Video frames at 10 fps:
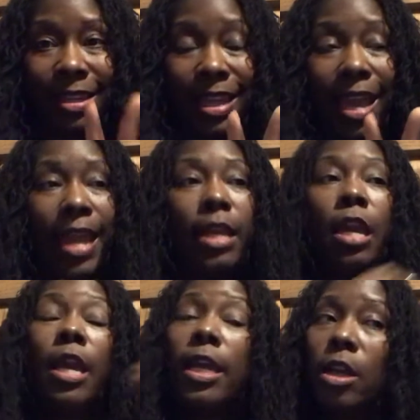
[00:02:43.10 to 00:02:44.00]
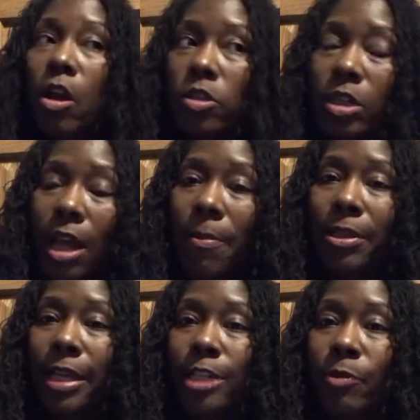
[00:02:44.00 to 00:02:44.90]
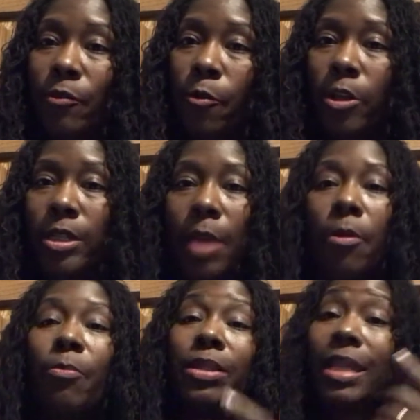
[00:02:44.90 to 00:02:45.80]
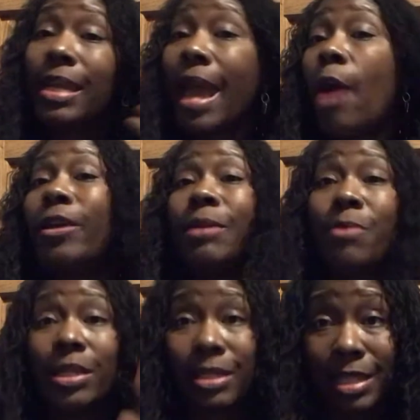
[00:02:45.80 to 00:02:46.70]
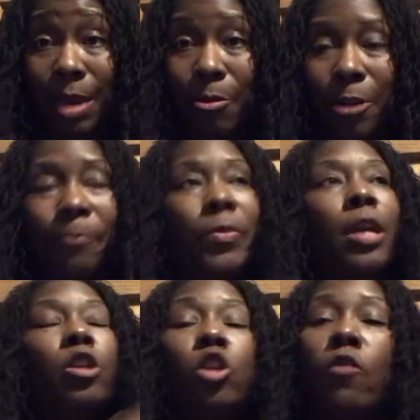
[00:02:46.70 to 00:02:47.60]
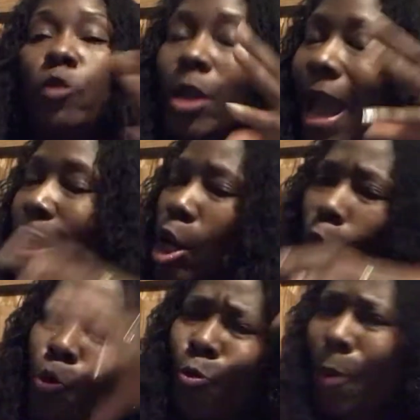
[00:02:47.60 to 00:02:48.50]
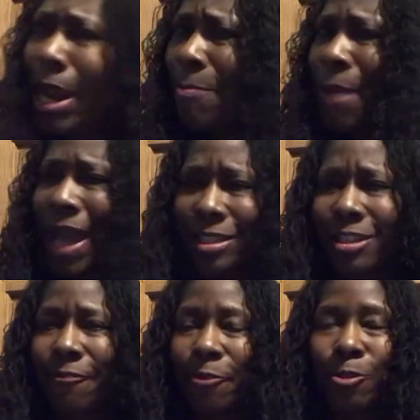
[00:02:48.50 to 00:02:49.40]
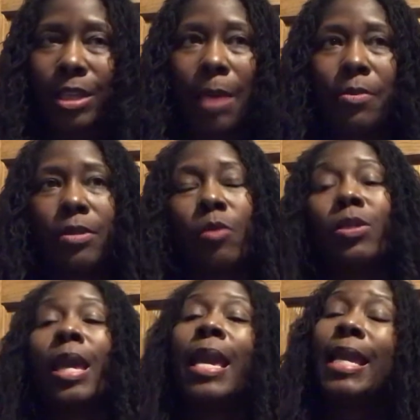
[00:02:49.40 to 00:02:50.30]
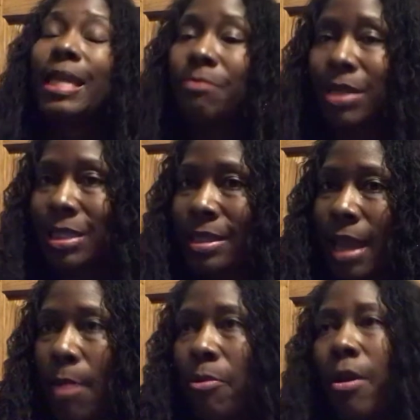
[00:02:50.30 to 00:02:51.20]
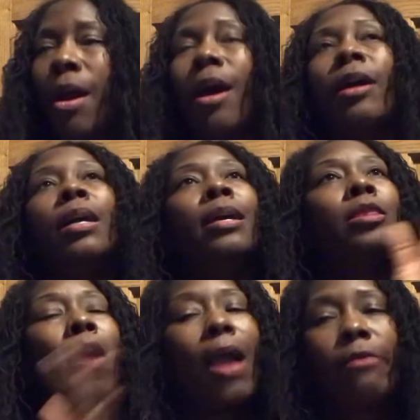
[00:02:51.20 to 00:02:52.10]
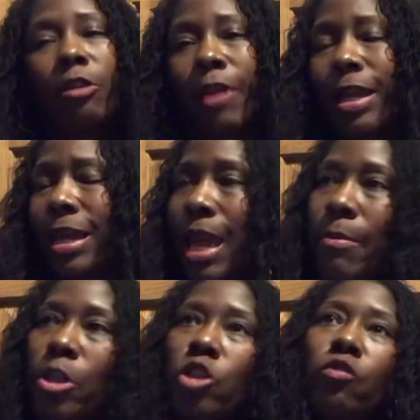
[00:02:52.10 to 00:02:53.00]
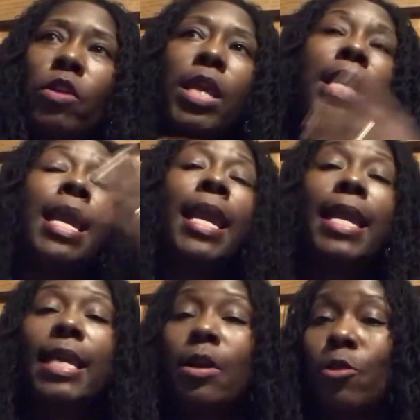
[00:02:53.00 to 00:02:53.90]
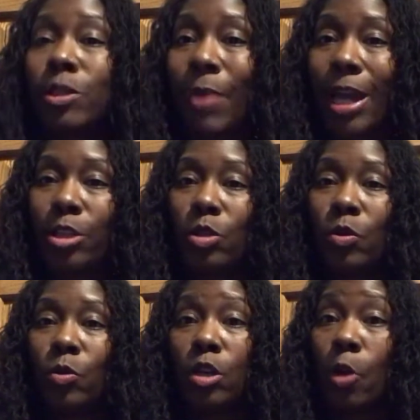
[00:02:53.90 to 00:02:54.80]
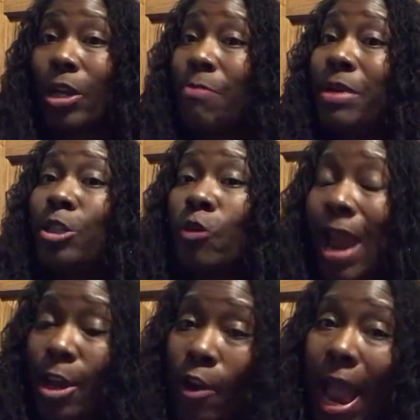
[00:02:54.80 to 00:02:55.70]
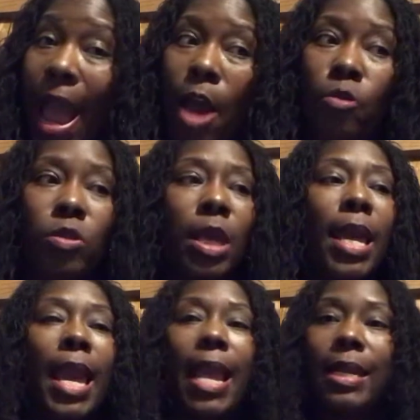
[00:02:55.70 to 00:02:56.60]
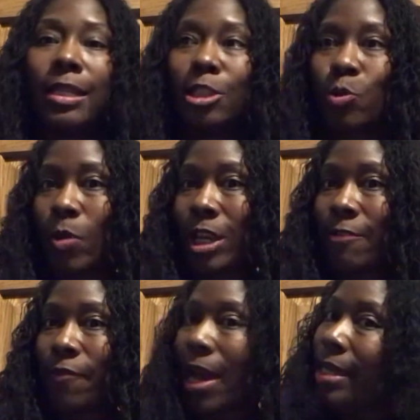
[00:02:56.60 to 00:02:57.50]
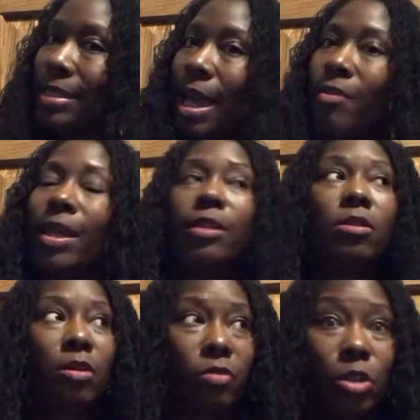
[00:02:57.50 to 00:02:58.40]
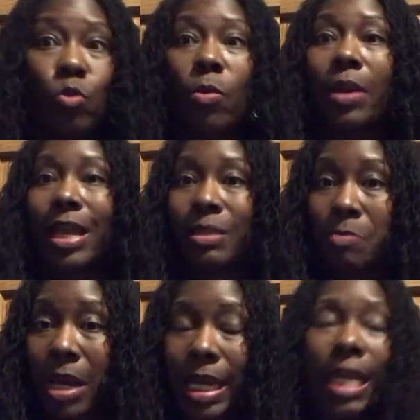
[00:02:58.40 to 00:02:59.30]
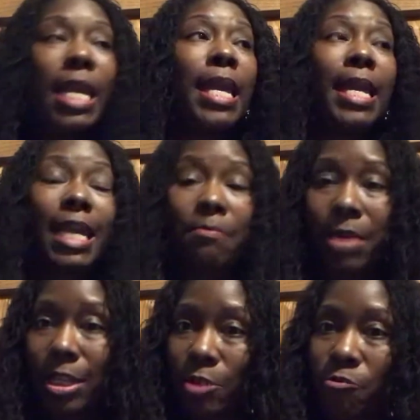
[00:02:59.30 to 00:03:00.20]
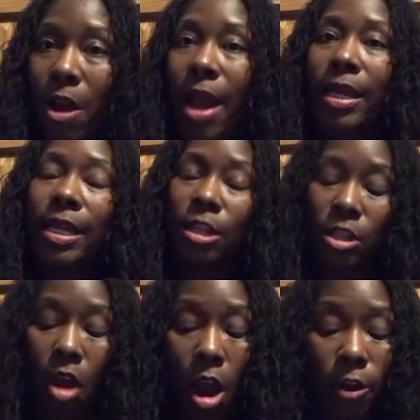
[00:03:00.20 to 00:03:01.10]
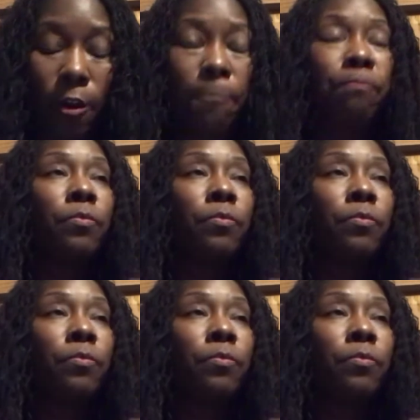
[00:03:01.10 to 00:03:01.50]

okay? He goes on a couple of days before Deborah, but then now he meets Deborah. So if you got to go way back to the first episodes, he meets Deborah, they're having great chemistry. He goes back to, you know, he meets her at her house, and this is when he finds out that, you know, this woman has money. He meets Ronnie, the daughter,